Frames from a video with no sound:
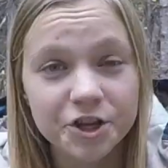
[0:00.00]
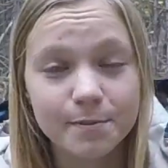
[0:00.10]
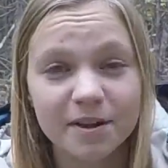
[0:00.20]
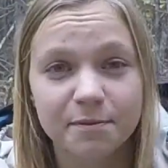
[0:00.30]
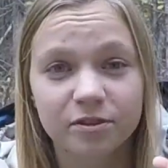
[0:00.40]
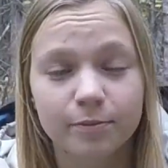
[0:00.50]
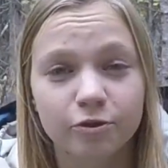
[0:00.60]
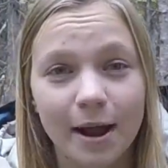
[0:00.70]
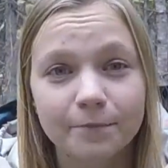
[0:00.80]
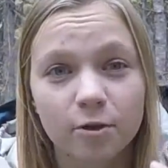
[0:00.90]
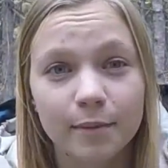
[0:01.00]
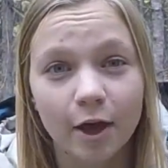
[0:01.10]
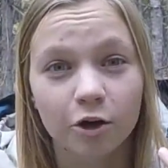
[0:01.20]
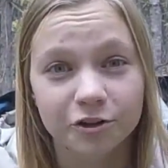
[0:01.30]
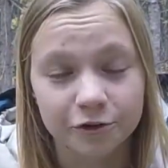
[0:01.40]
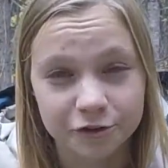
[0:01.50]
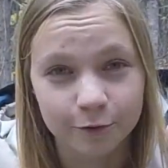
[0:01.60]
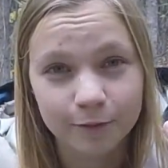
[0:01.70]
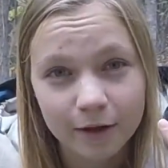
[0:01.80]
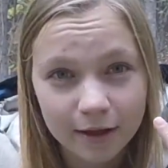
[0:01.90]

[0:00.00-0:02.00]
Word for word: You must be subscribed to me on YouTube.